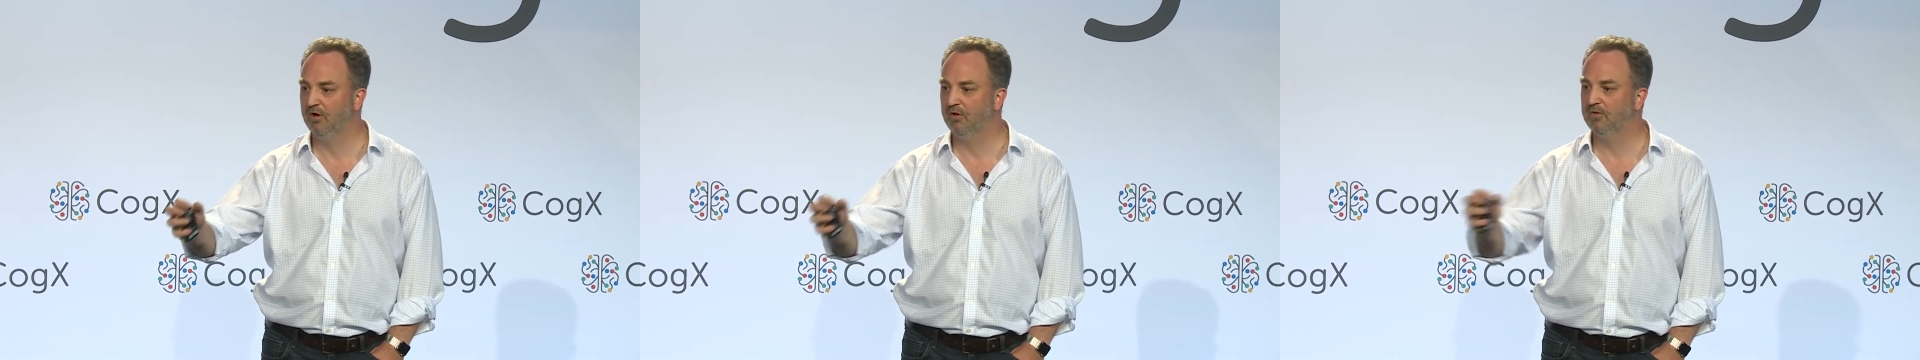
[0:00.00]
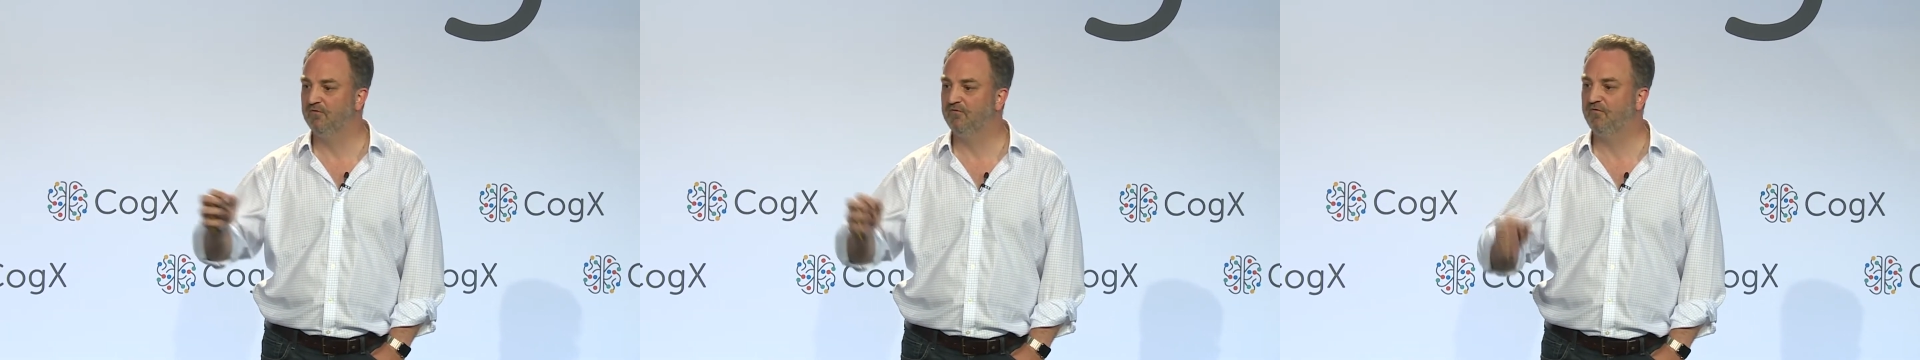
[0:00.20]

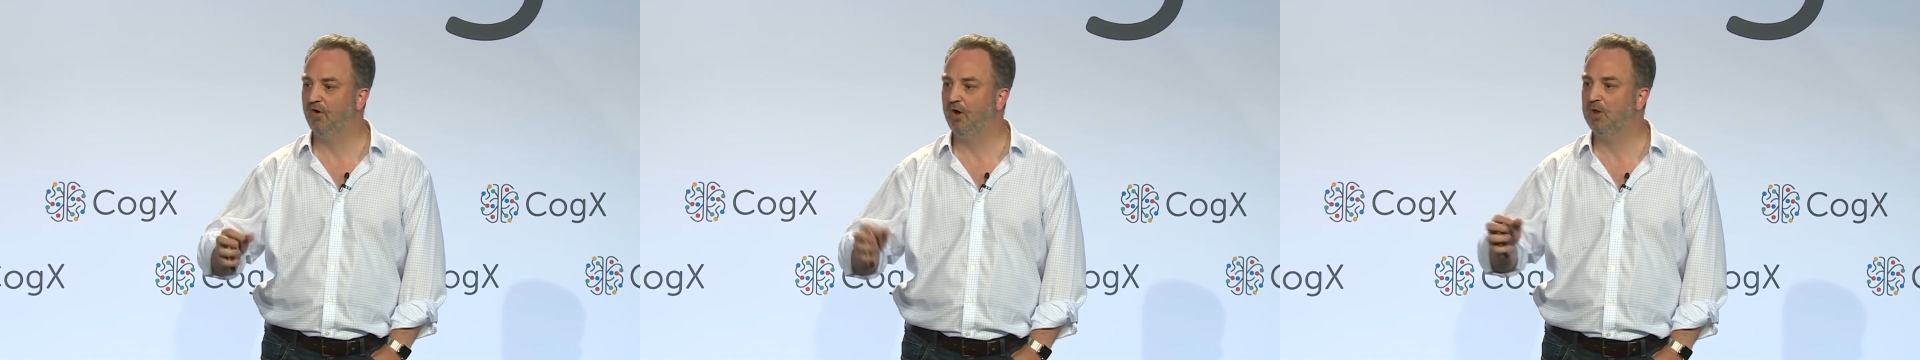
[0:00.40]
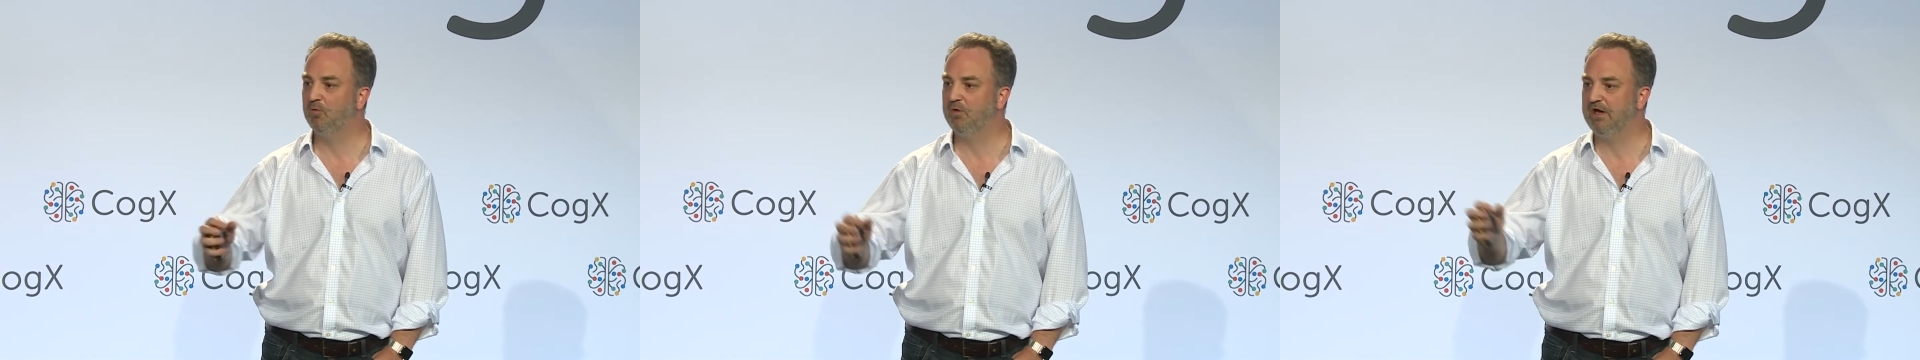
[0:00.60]
the
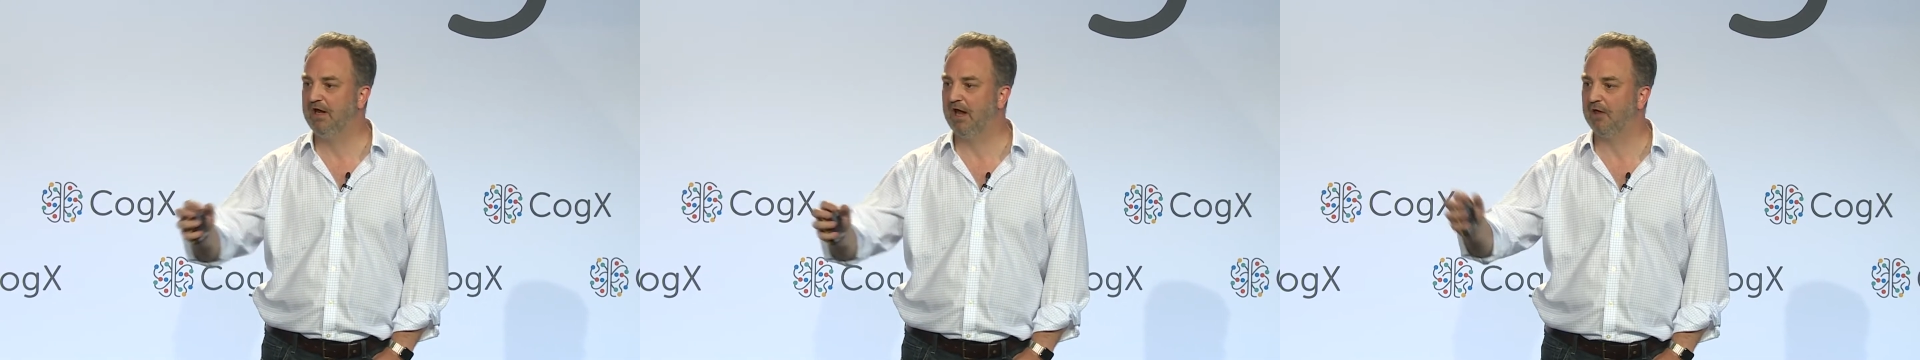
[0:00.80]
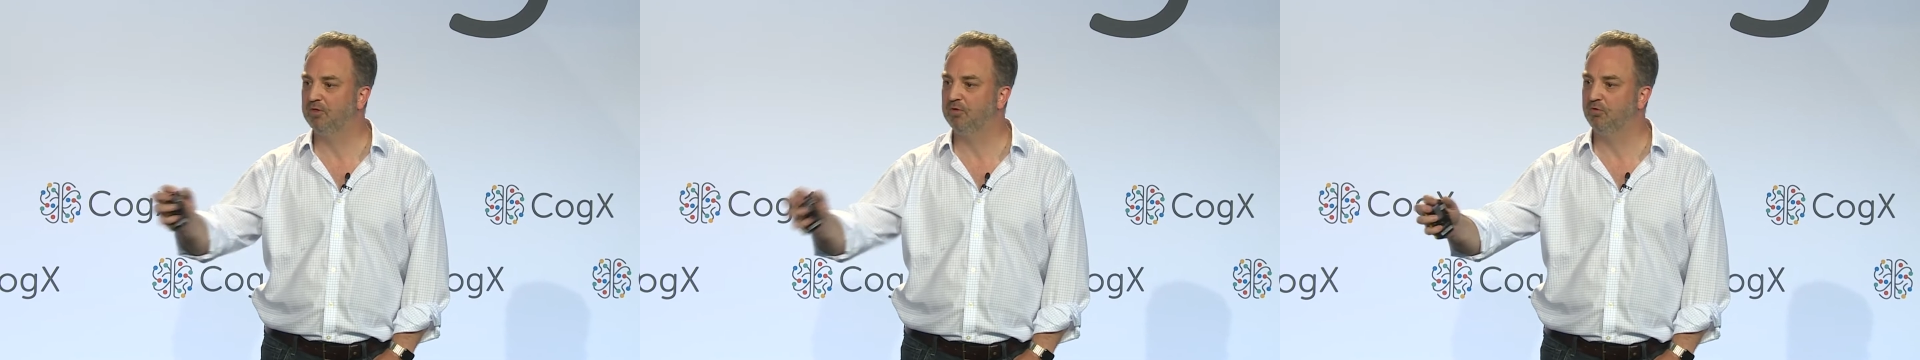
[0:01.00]
further we
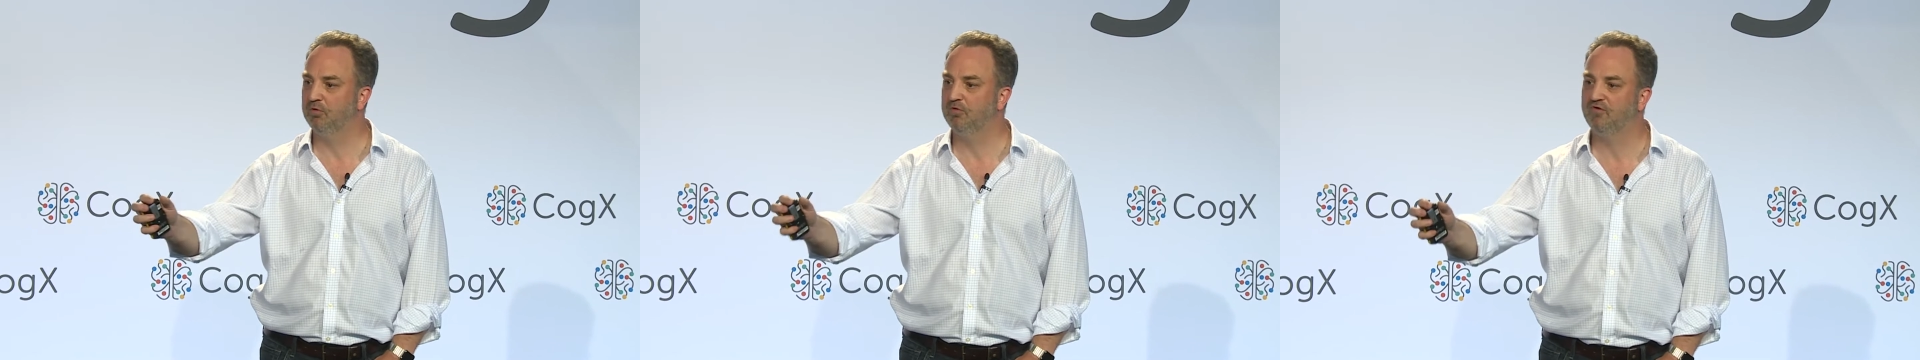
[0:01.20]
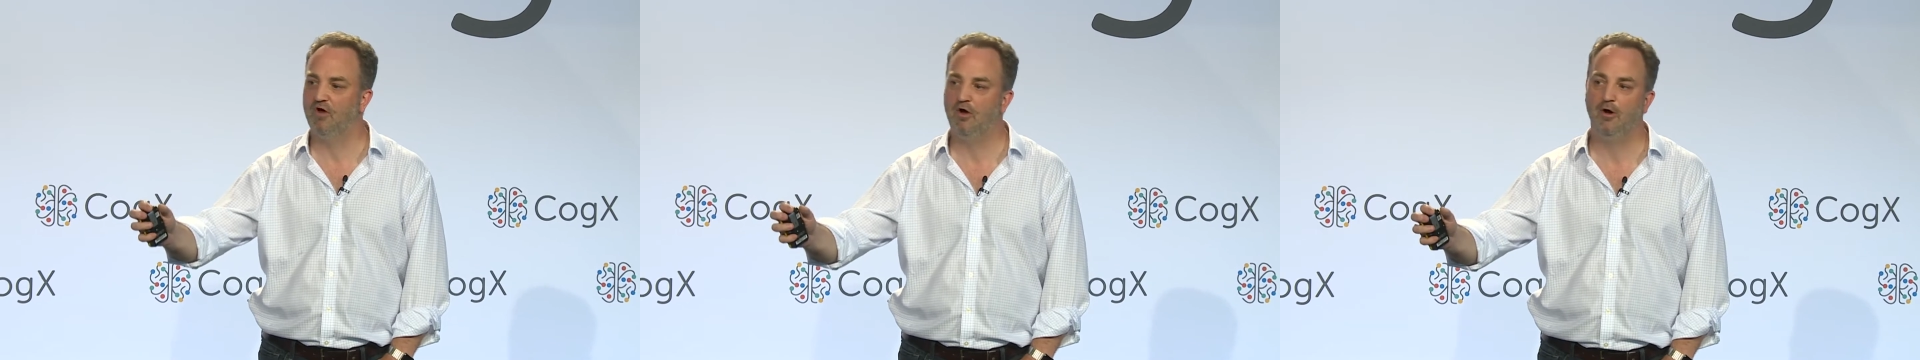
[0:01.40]
get
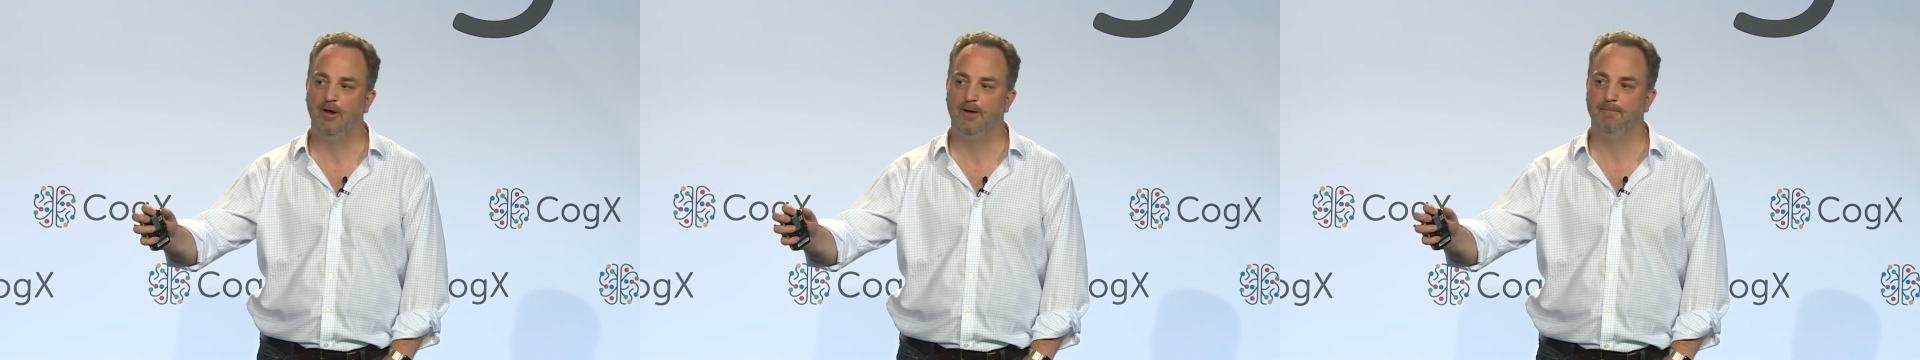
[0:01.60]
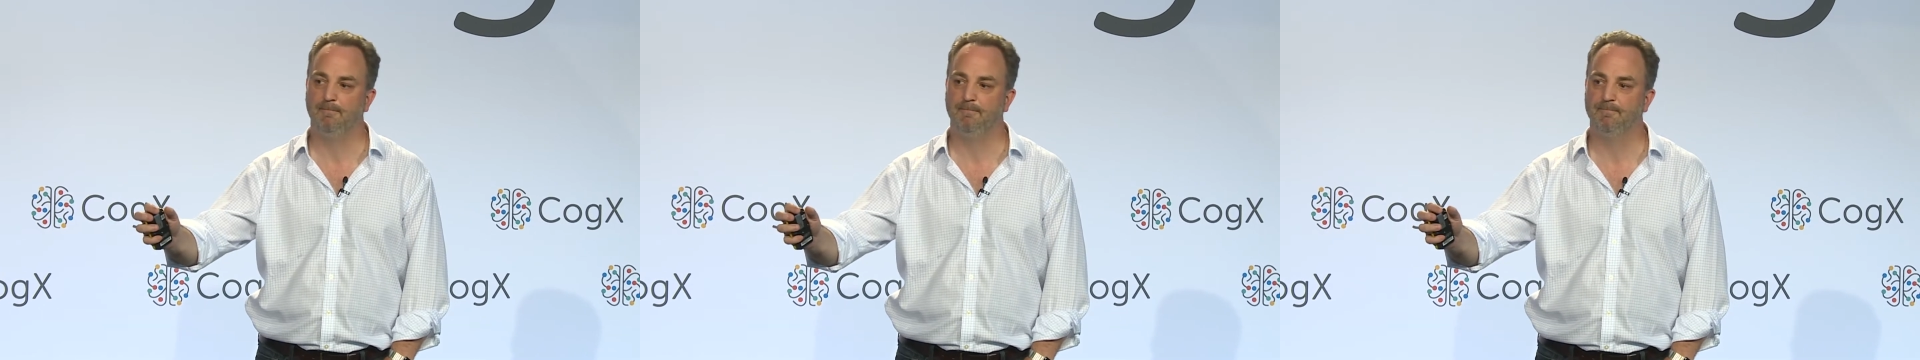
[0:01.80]
through time.